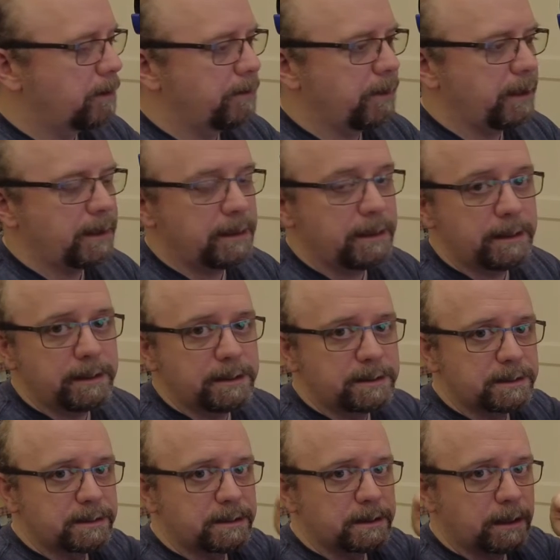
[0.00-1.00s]

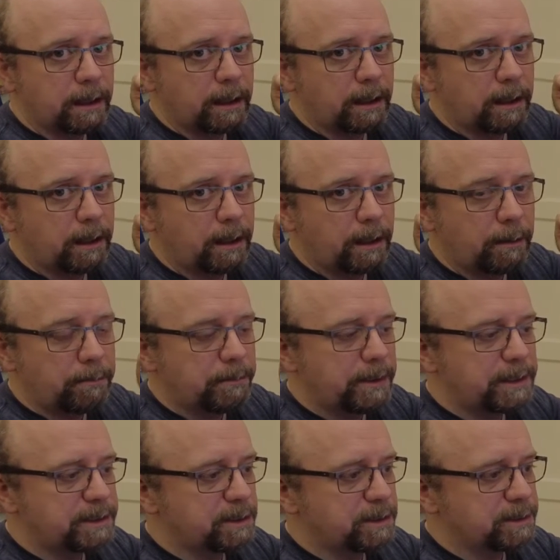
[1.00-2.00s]
These
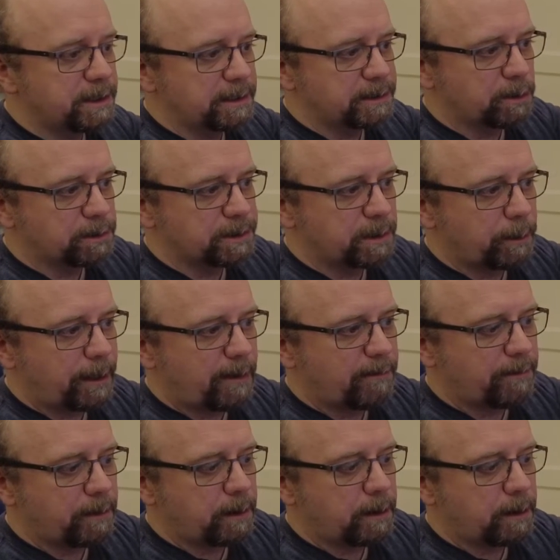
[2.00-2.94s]
joysticks also have